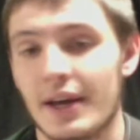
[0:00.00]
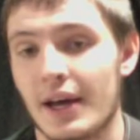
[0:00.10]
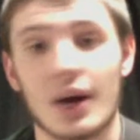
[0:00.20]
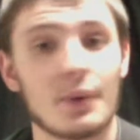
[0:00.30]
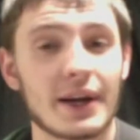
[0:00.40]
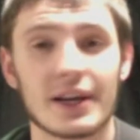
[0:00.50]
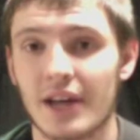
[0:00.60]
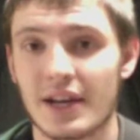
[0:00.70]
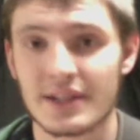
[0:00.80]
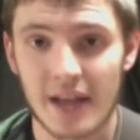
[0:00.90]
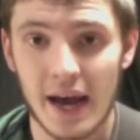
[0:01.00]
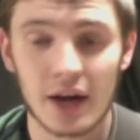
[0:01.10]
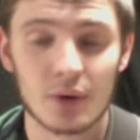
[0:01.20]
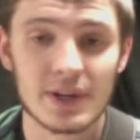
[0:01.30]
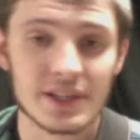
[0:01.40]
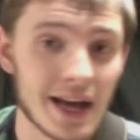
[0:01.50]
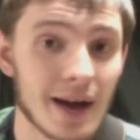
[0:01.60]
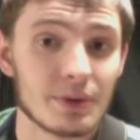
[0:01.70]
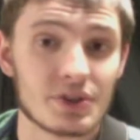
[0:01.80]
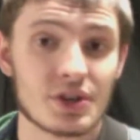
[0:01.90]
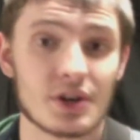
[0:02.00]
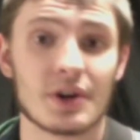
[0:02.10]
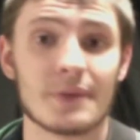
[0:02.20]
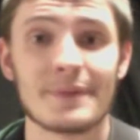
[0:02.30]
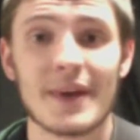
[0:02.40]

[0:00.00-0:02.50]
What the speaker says: recognizing how to read tablature,